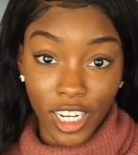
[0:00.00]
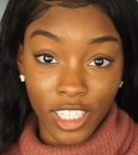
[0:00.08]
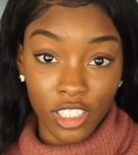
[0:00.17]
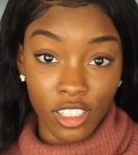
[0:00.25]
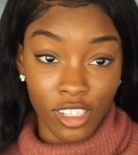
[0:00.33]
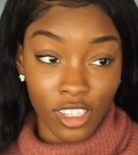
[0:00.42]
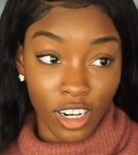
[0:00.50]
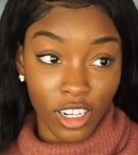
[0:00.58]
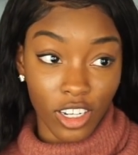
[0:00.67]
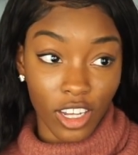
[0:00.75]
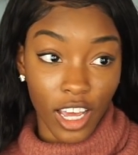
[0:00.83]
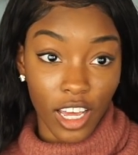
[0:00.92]
I just
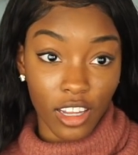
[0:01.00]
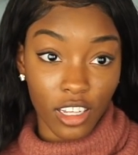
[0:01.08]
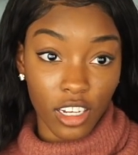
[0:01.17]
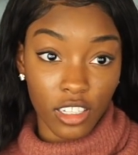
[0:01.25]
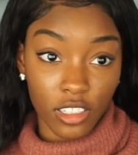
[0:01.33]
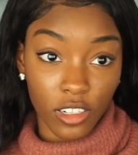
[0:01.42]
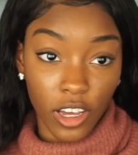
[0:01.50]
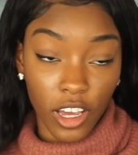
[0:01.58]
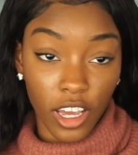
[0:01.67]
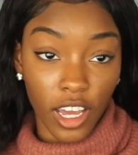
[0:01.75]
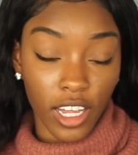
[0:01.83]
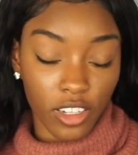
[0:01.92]
started that the other
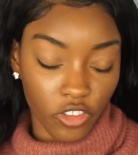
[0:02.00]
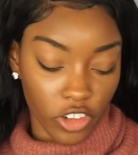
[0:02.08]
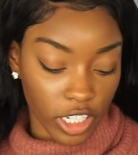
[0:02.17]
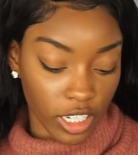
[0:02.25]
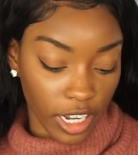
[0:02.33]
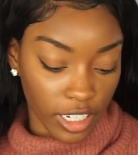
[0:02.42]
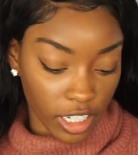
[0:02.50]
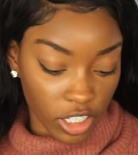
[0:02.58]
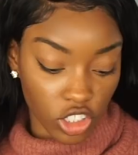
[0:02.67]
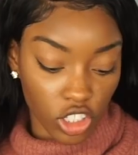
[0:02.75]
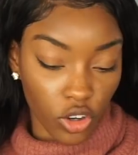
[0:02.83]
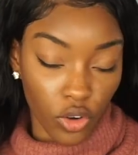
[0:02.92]
day. I really like that
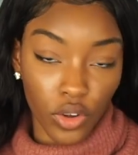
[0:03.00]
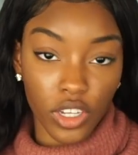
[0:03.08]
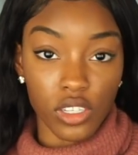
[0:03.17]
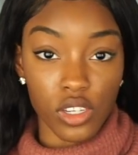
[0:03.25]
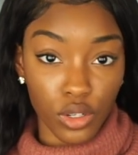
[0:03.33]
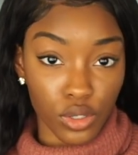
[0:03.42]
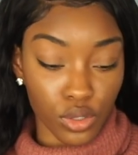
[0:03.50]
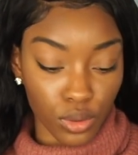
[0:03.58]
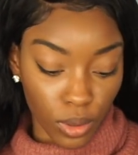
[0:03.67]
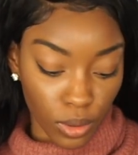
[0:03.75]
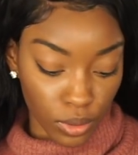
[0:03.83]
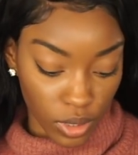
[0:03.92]
show, and so is
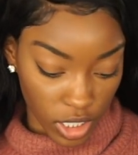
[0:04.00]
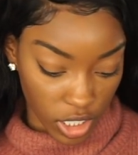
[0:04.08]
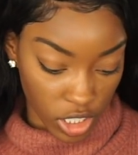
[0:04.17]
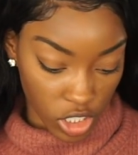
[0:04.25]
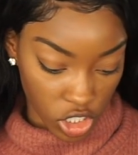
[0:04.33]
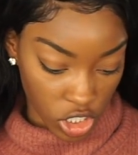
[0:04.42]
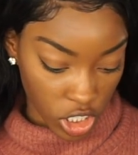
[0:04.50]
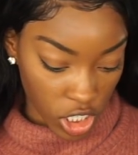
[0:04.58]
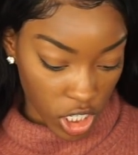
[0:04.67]
Grown-ish.